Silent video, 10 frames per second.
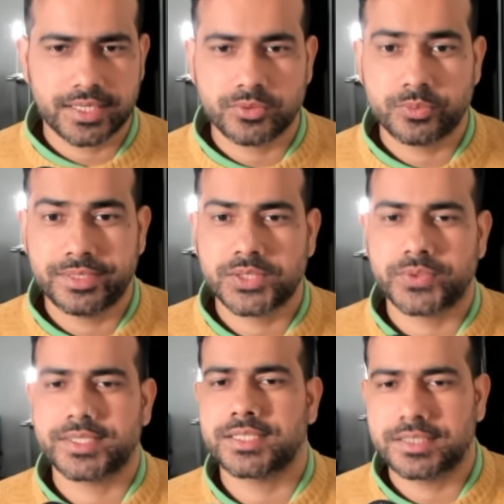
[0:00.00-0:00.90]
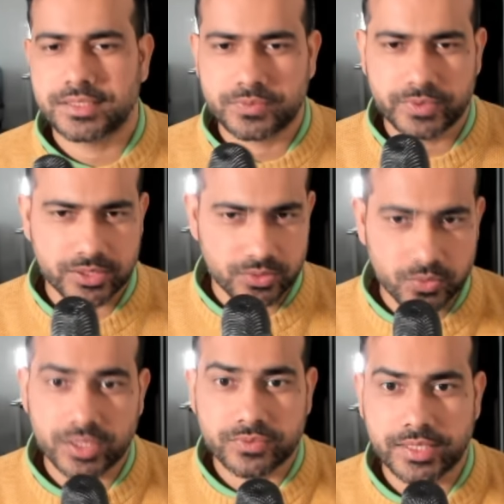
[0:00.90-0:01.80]
ever be interested in the field
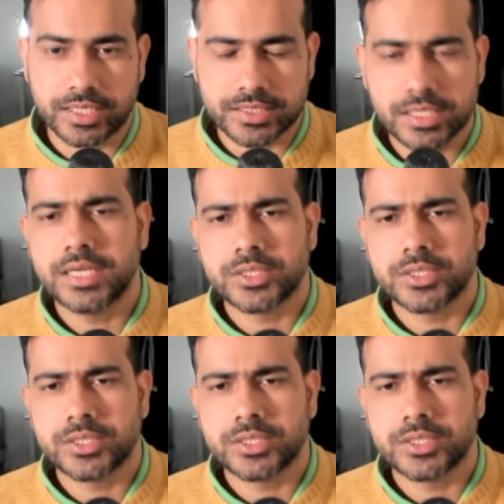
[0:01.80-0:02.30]
of quant finance